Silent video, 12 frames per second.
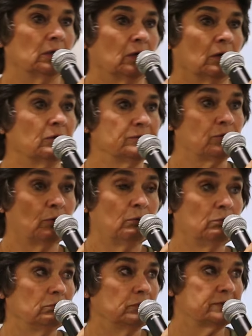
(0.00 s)

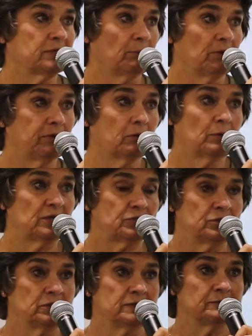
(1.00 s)
Also, some of the
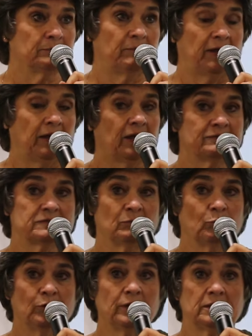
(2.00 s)
questions may have
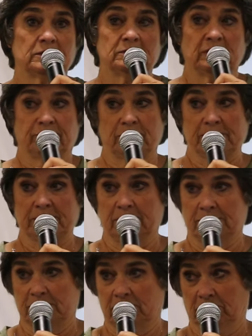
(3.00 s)
some wording differences.